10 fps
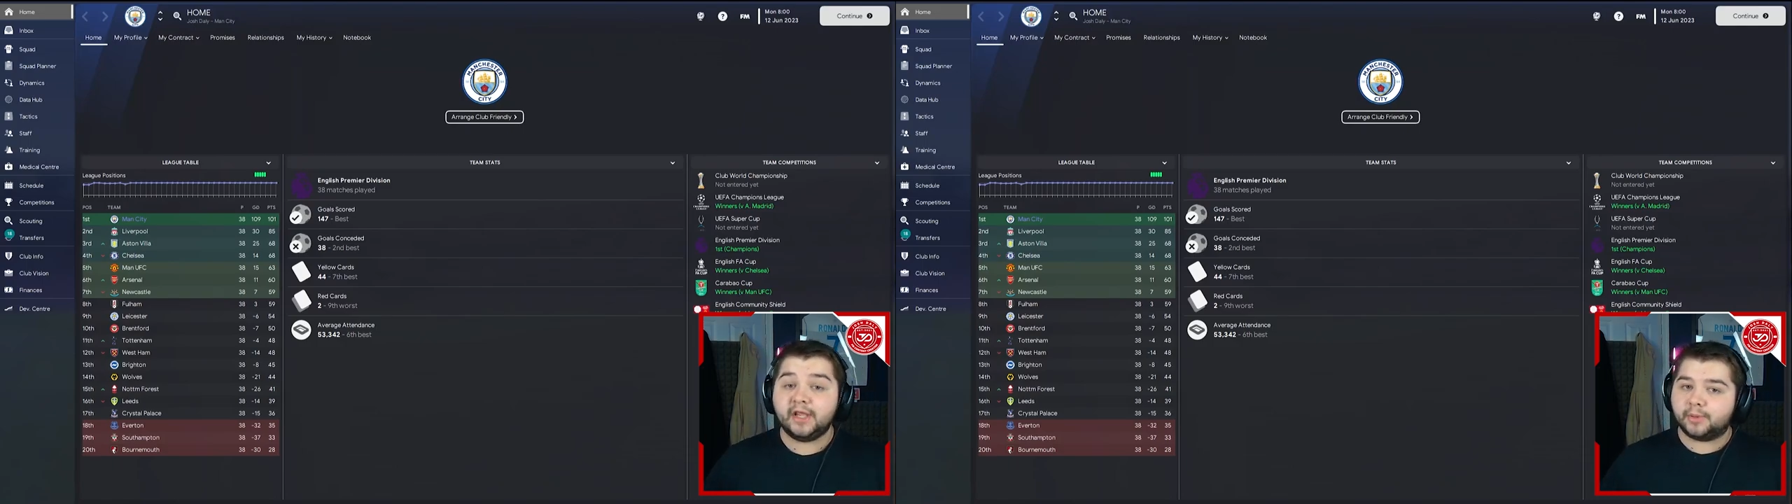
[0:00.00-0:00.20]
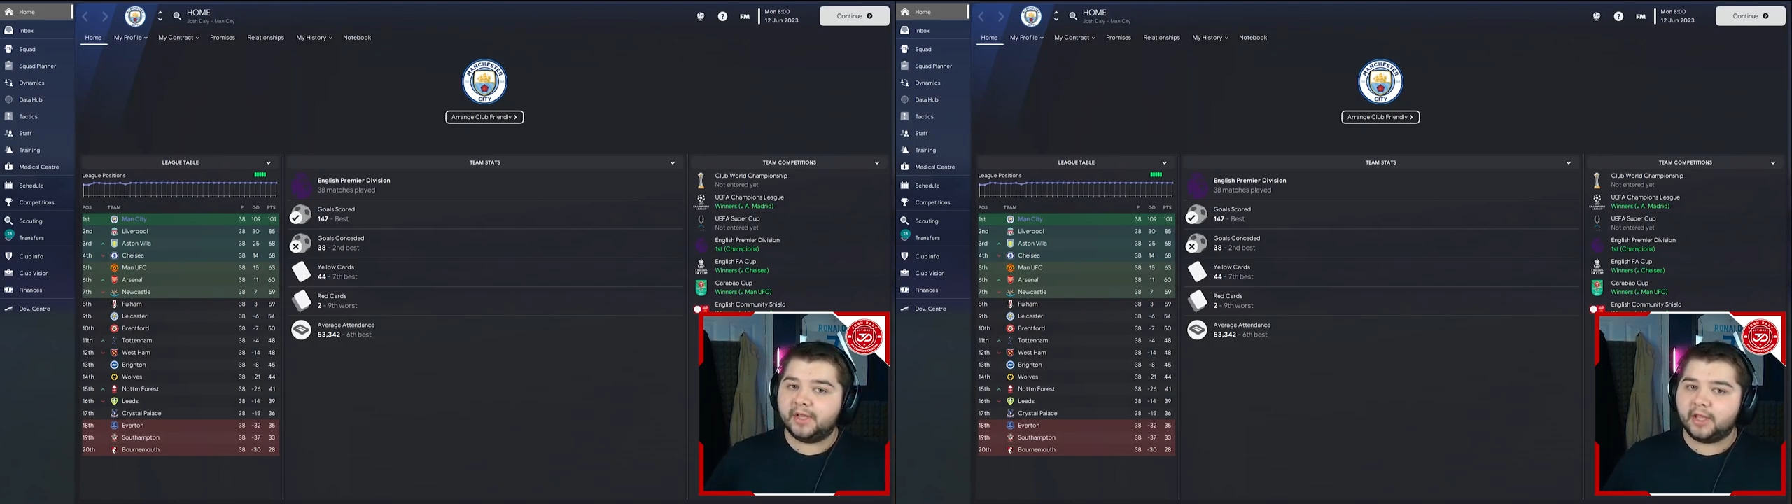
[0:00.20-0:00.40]

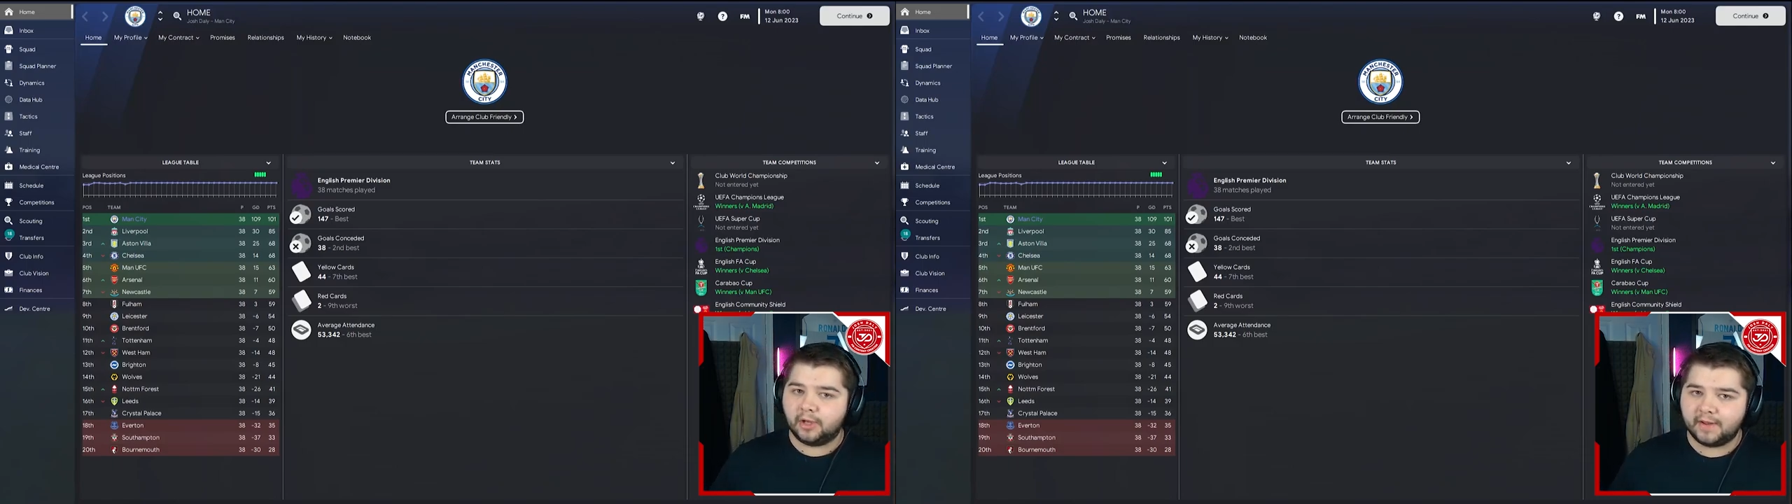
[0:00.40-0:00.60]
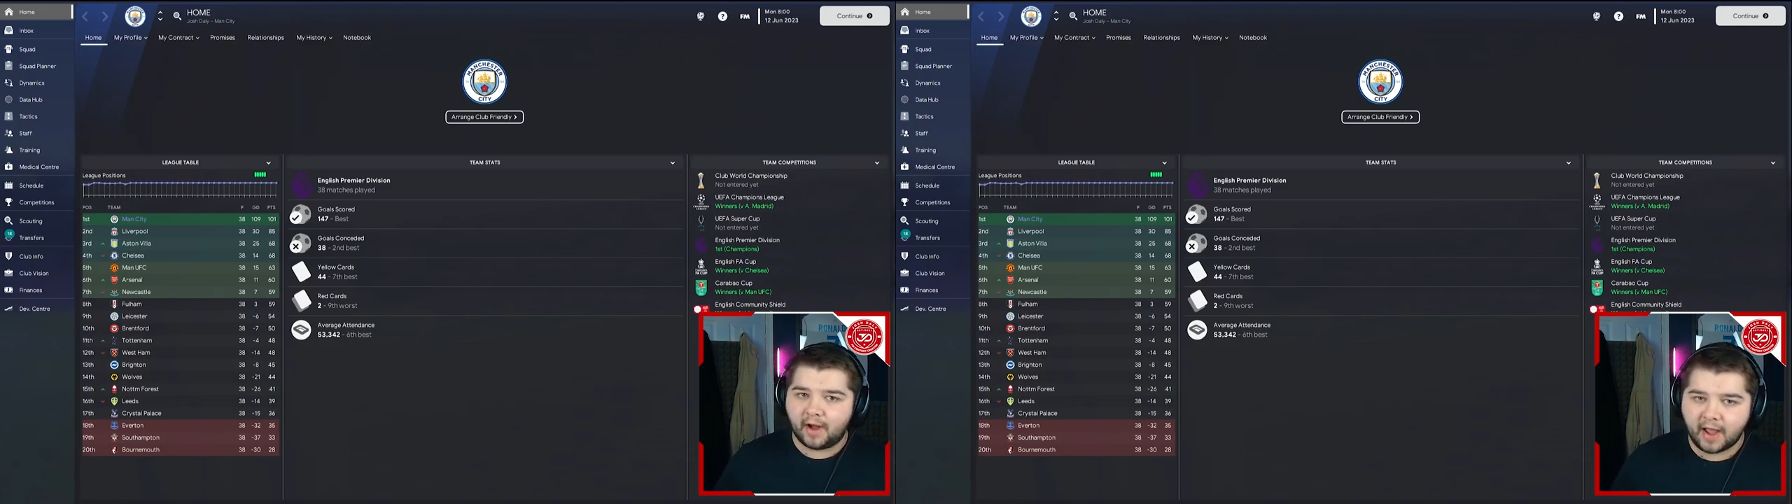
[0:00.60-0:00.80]
really
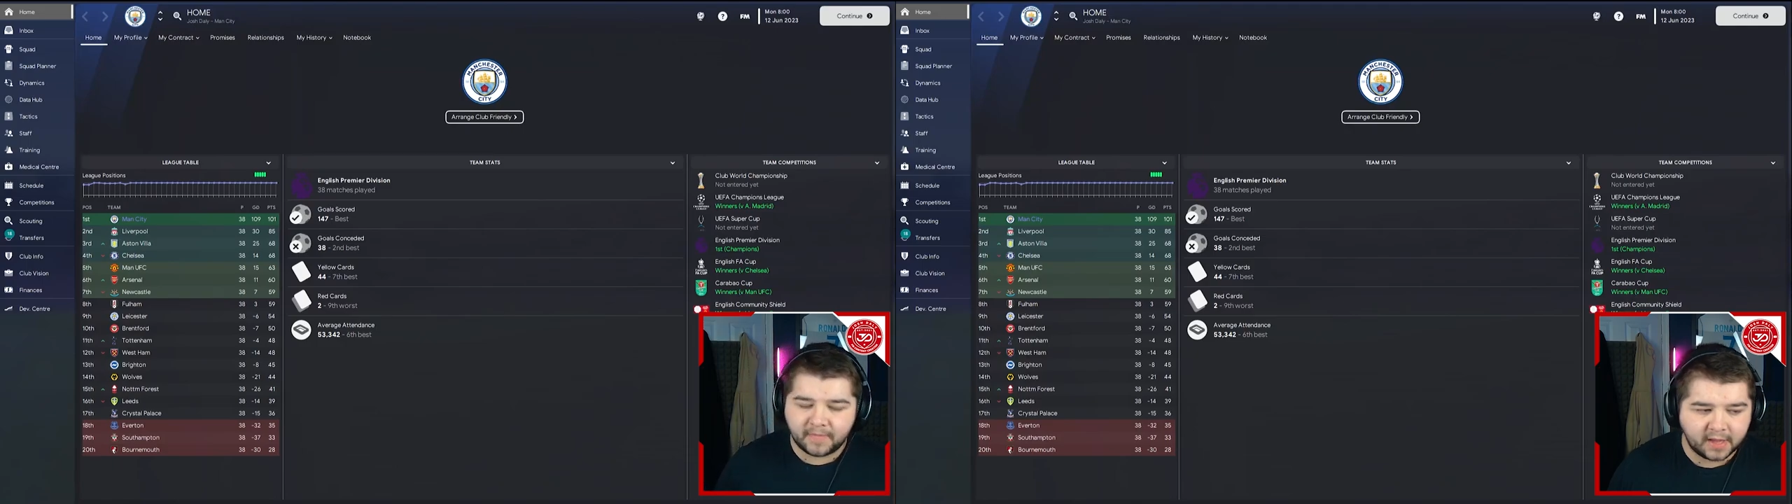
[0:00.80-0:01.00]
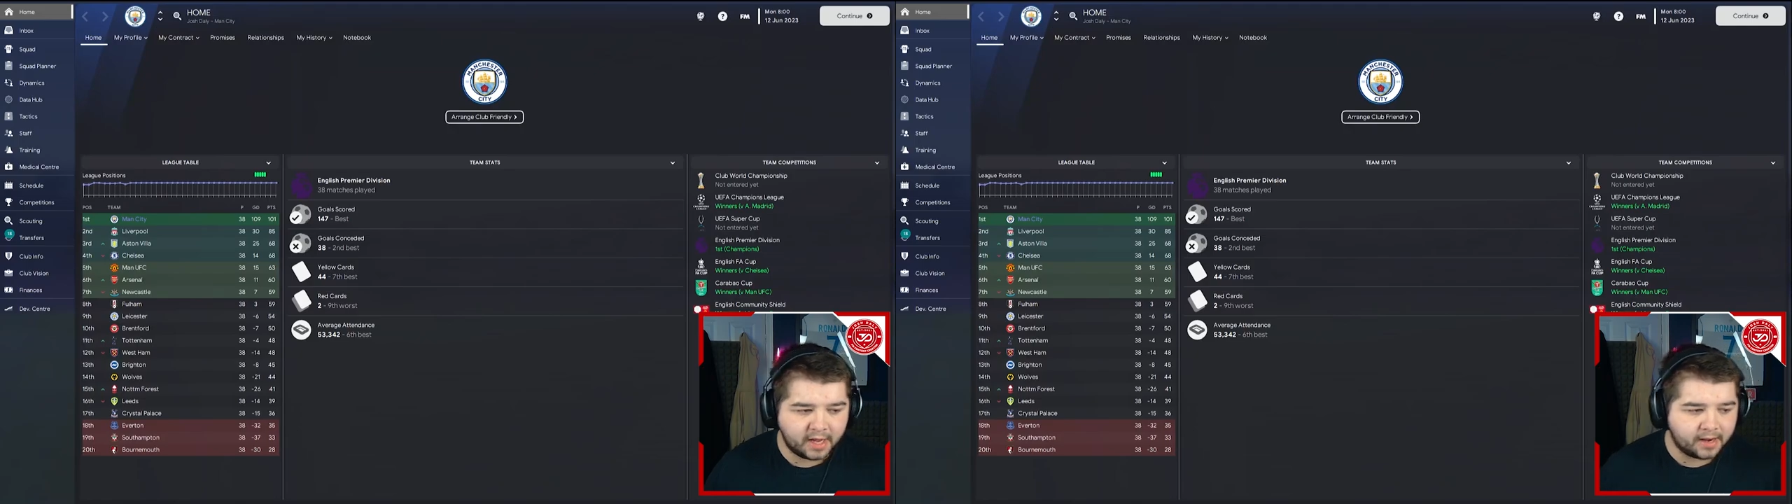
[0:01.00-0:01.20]
good in my
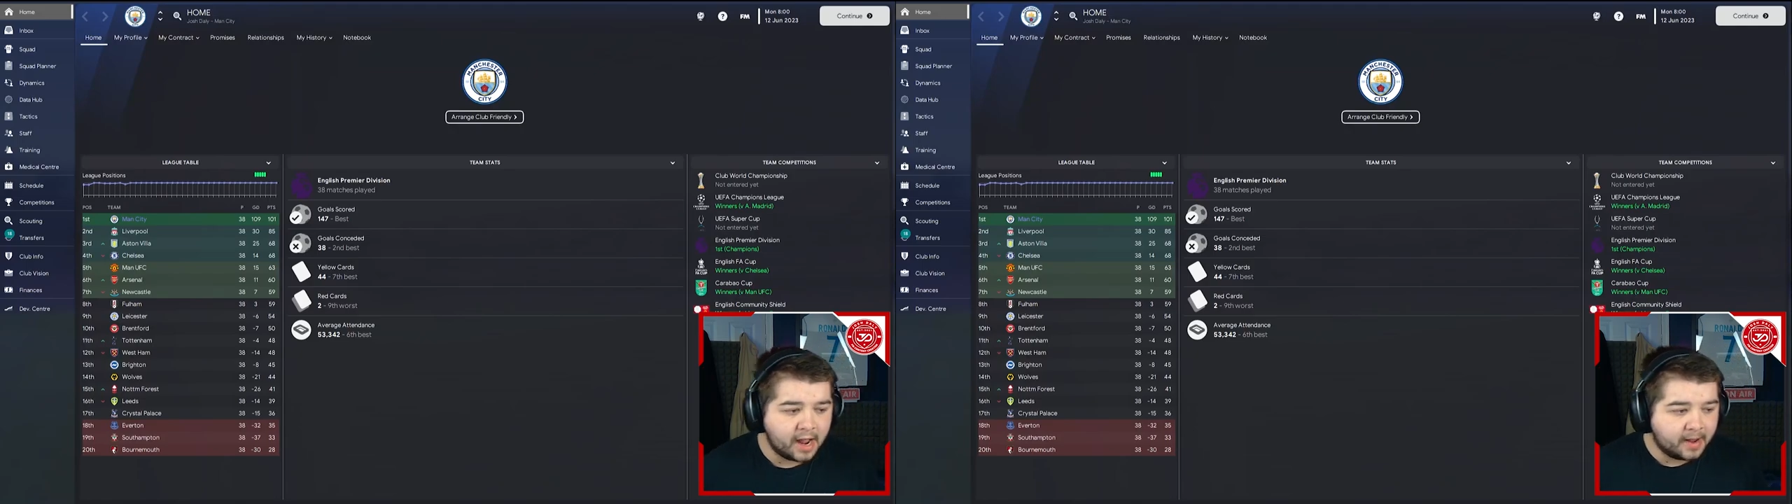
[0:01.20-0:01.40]
opinion.